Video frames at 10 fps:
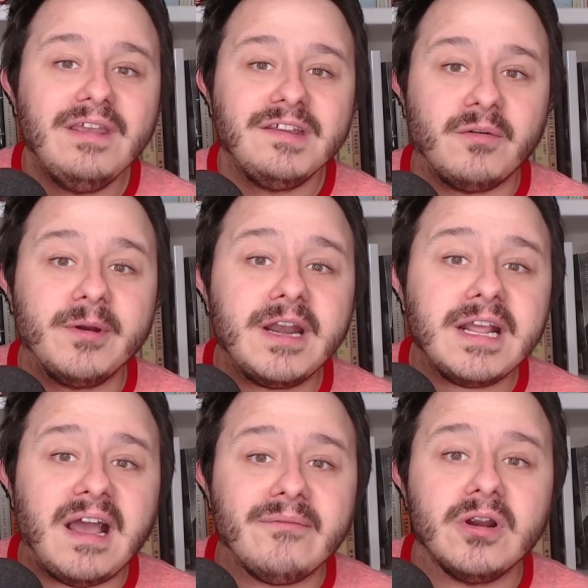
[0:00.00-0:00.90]
So we're going
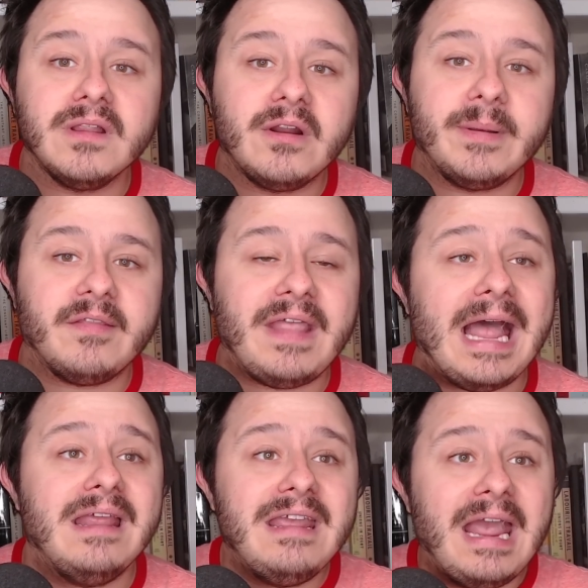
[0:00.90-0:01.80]
to cover a little bit of
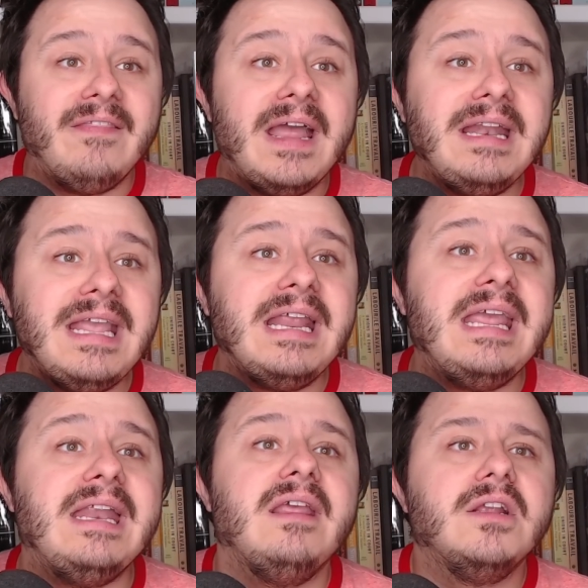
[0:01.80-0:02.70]
that and then get
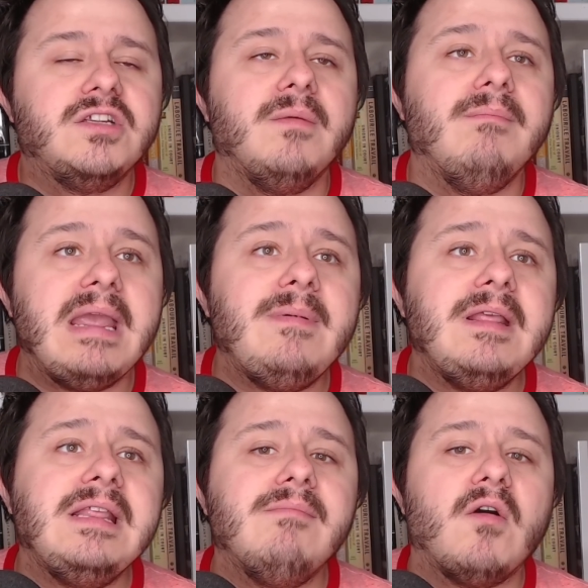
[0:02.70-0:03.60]
in to maybe
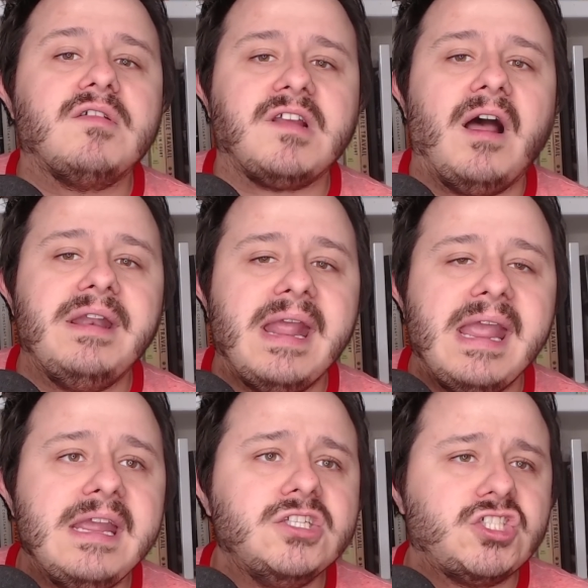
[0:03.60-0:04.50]
the most
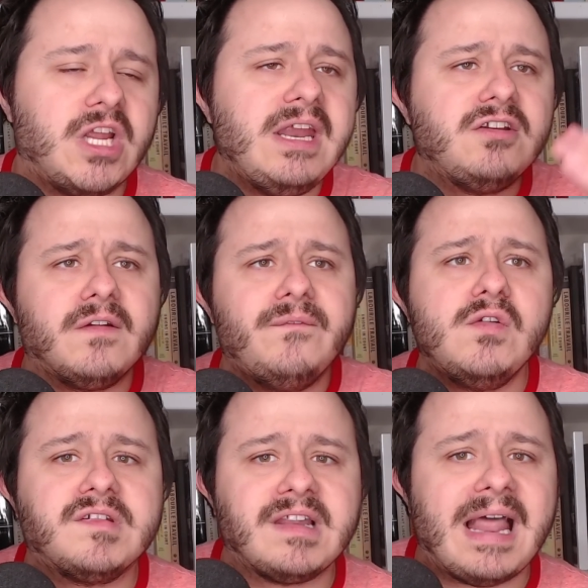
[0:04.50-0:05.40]
unhinged
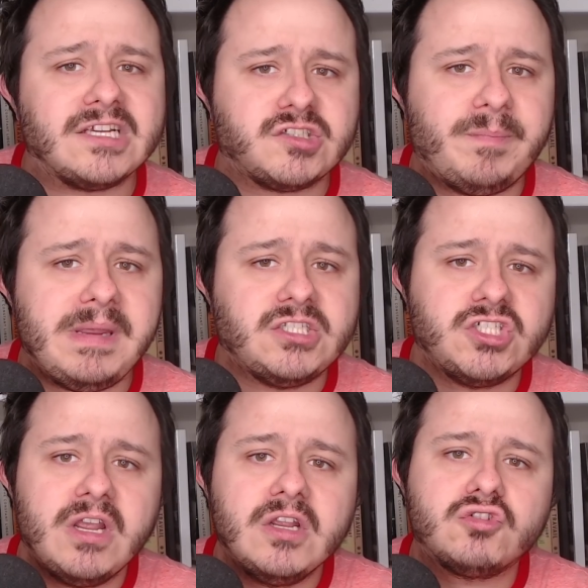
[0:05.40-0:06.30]
interview slash speech
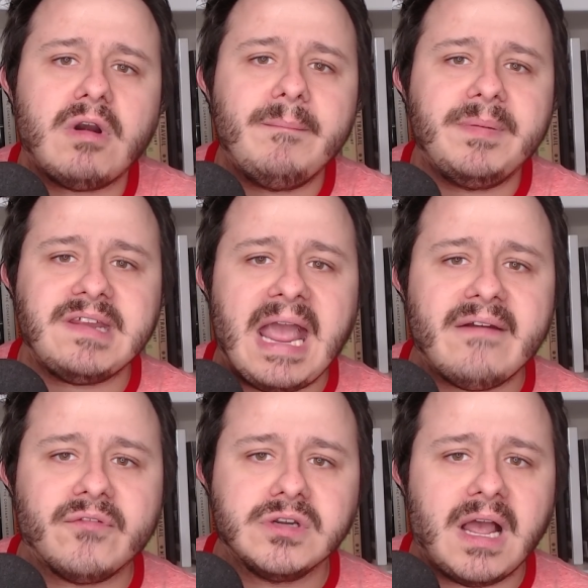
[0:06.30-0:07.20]
Trump has
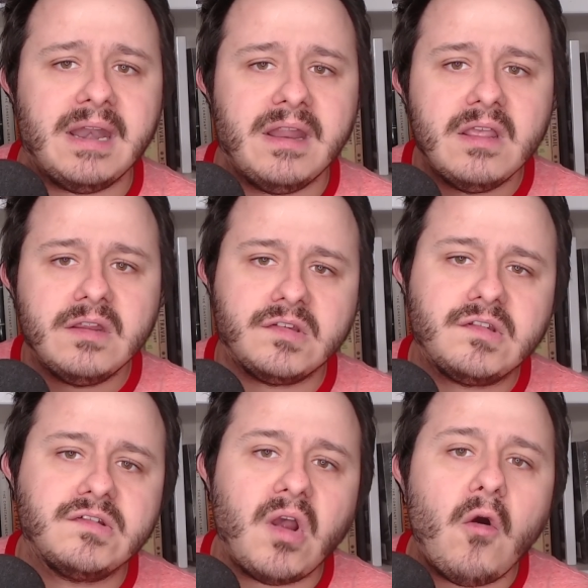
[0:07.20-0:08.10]
ever done.
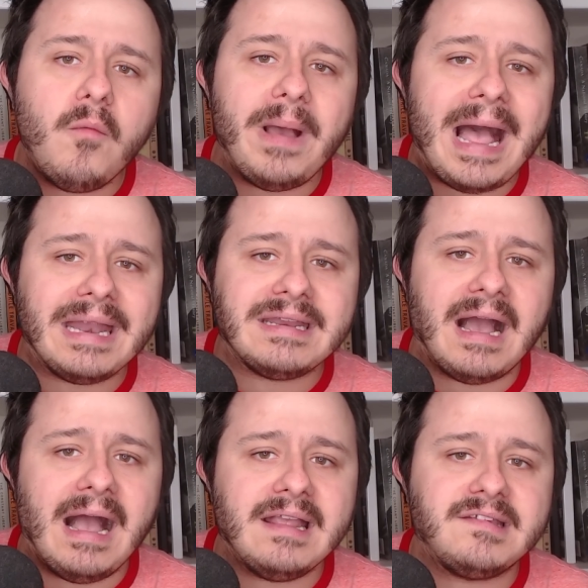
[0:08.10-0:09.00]
So bad,
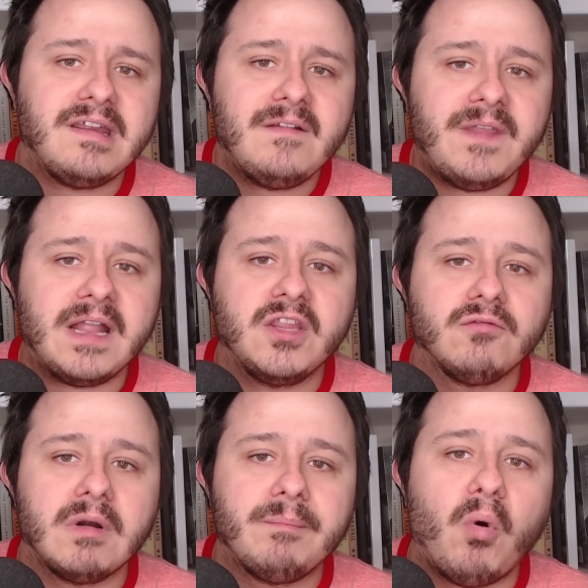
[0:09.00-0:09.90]
guys, that the
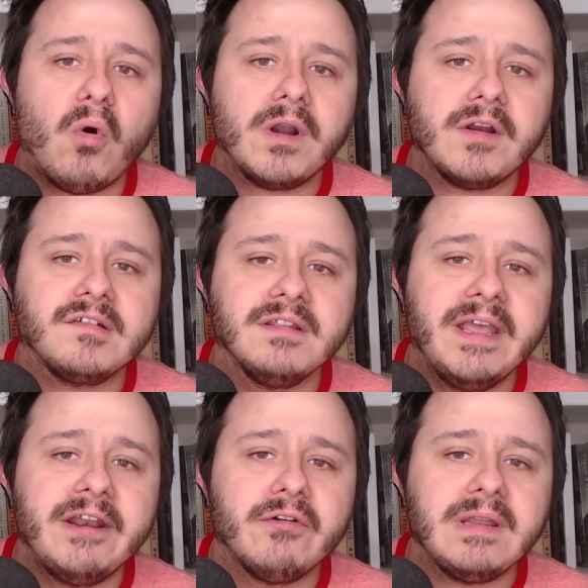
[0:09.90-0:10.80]
reporters
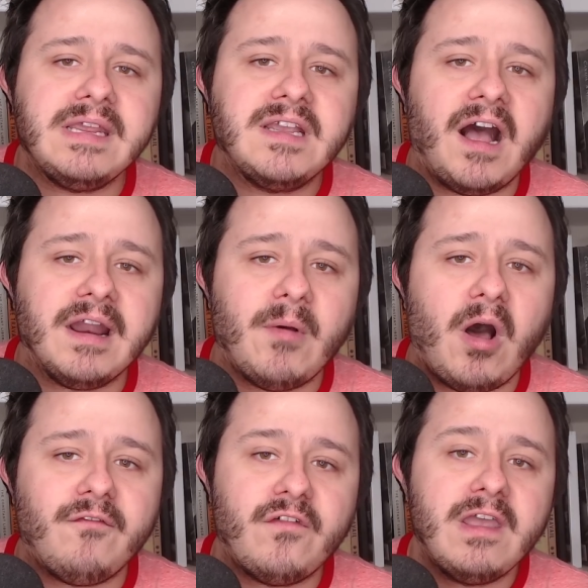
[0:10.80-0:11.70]
literally cut him
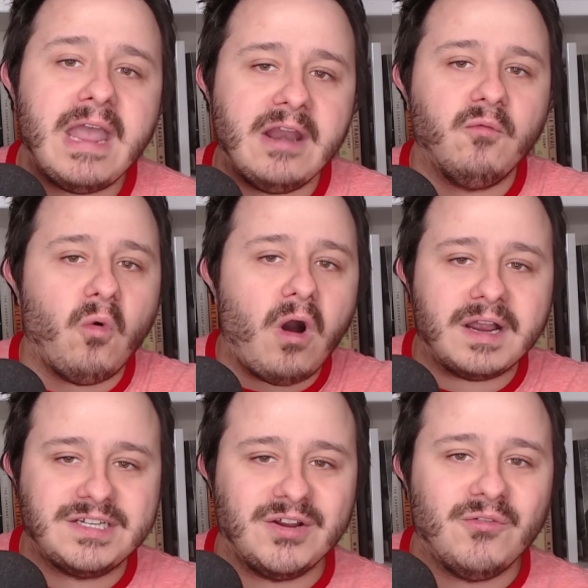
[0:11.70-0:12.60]
off and
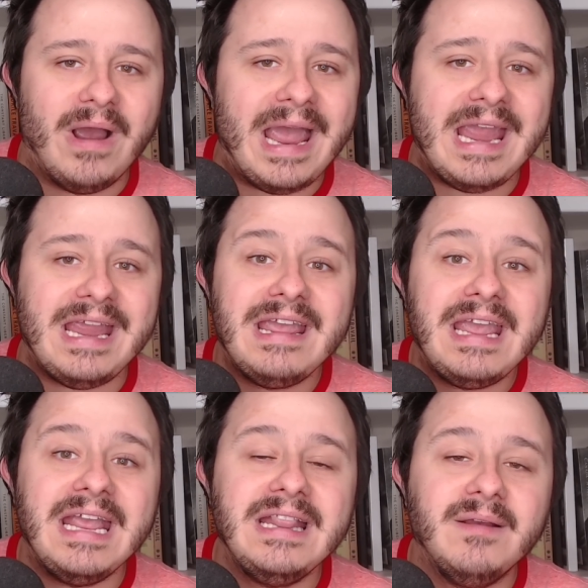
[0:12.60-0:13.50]
walked away
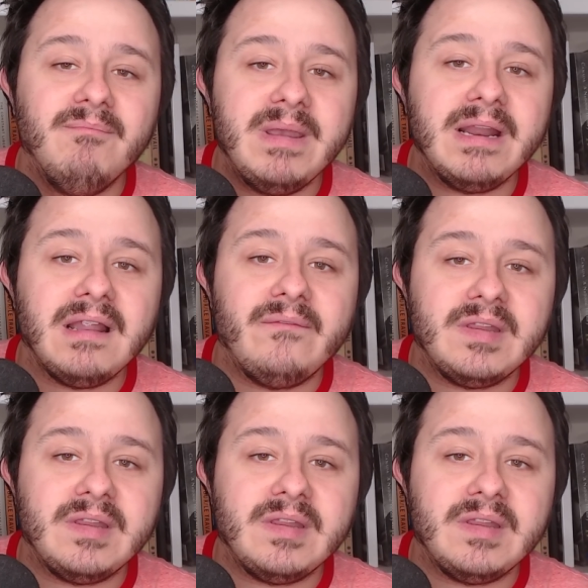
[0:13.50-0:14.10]
in the middle of